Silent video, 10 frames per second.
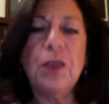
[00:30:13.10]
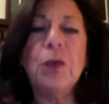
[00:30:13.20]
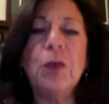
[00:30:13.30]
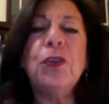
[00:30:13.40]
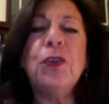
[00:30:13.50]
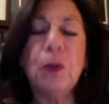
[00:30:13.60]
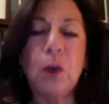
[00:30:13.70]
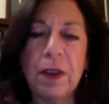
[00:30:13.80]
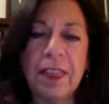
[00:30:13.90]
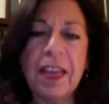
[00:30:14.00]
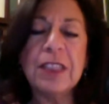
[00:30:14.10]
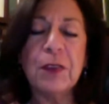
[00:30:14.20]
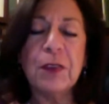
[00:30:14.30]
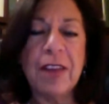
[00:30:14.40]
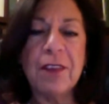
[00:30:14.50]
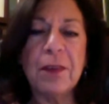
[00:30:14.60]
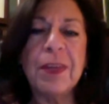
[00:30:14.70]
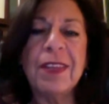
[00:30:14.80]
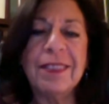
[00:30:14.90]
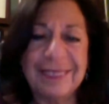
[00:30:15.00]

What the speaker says: You too, Lauren. Thanks for having me.